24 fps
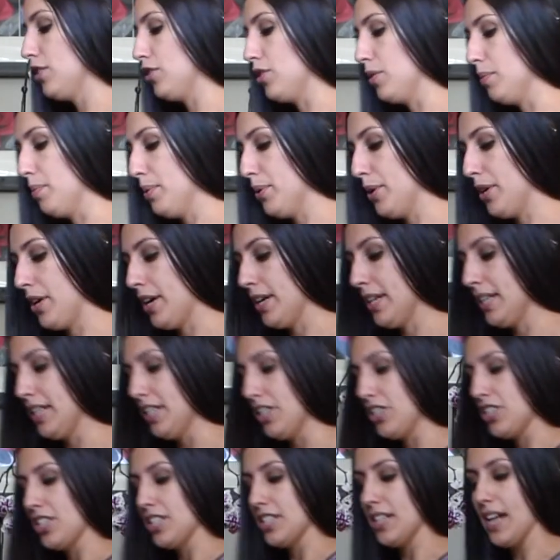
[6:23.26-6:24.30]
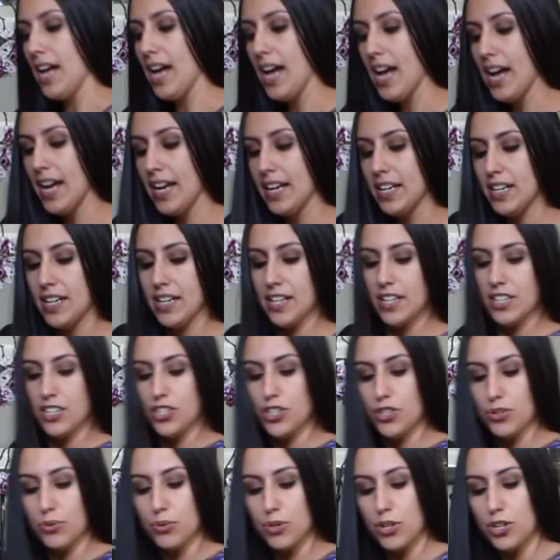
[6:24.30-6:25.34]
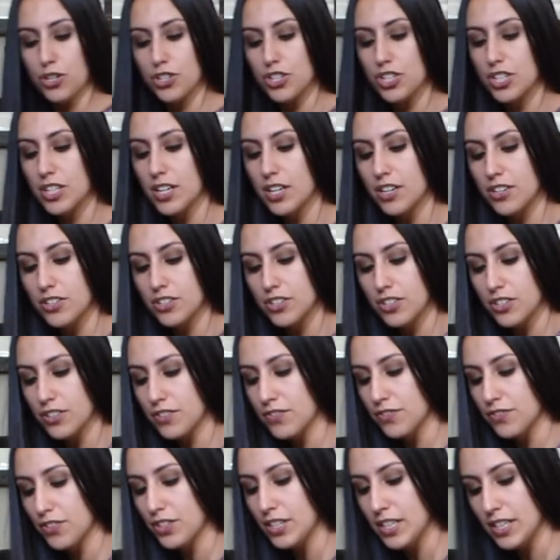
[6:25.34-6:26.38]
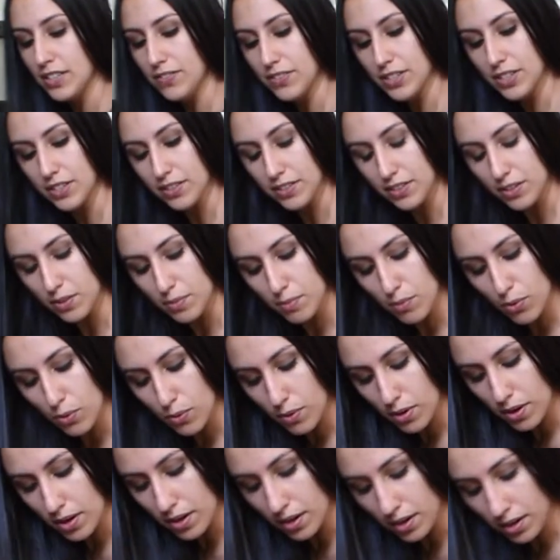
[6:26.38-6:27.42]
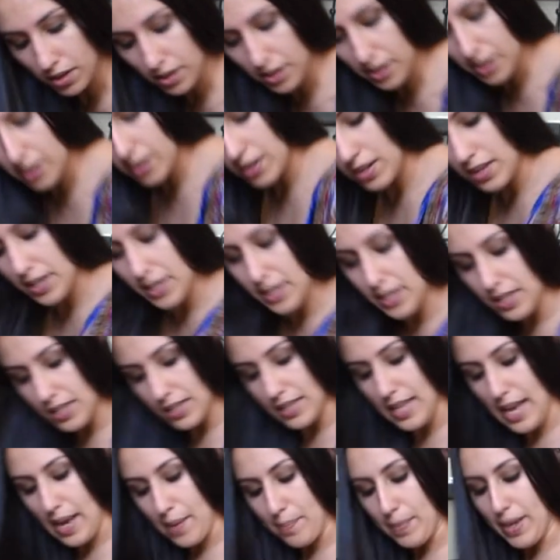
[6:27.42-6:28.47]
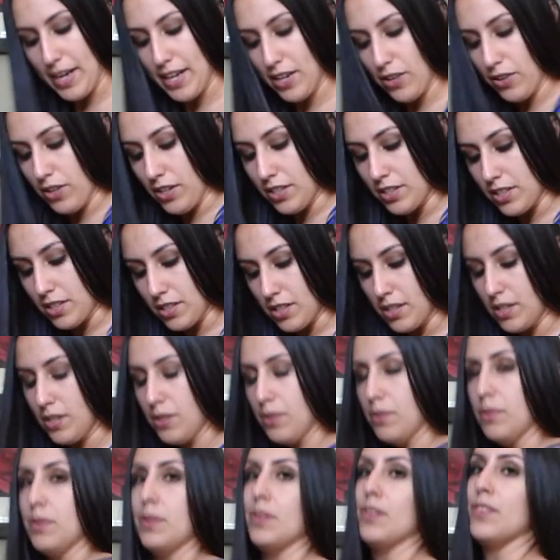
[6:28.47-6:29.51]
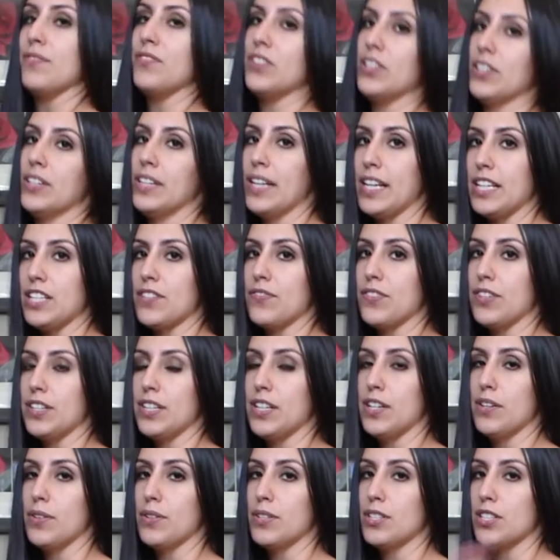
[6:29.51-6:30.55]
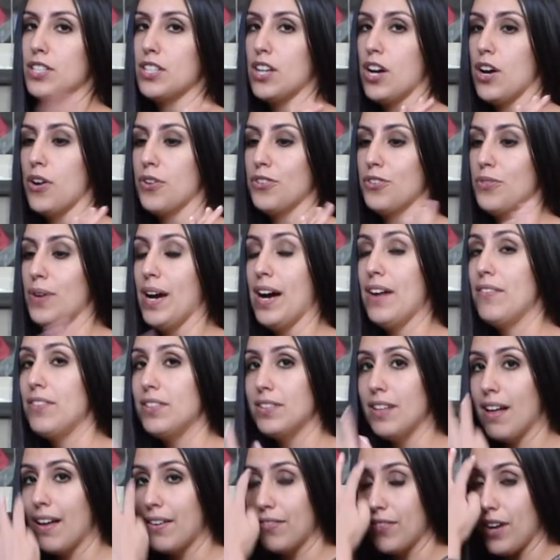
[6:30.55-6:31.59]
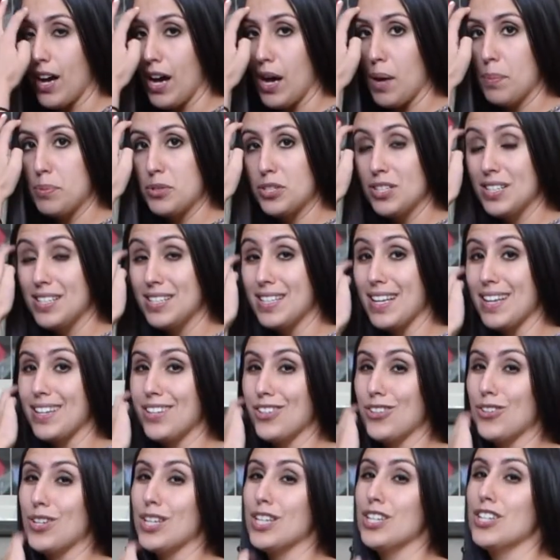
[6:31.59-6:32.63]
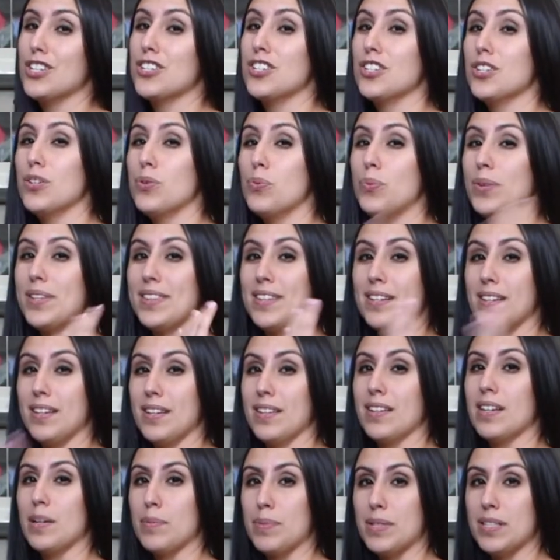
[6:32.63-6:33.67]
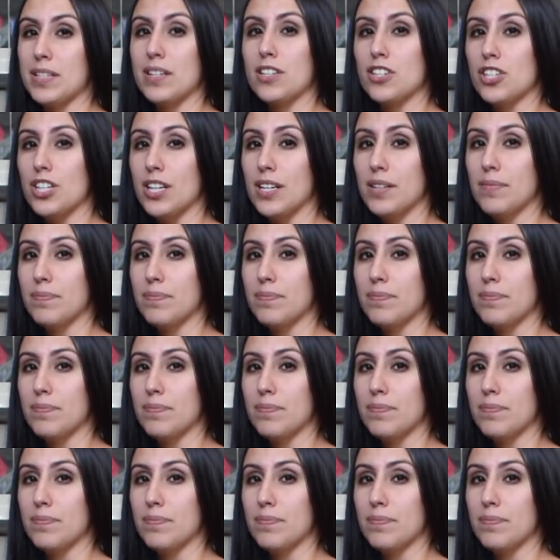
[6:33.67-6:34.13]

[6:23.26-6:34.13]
you can put on each side to cushion under your foot even a little more. That might also feel nice for you. So you have a lot of options that you can do with the kneeling position.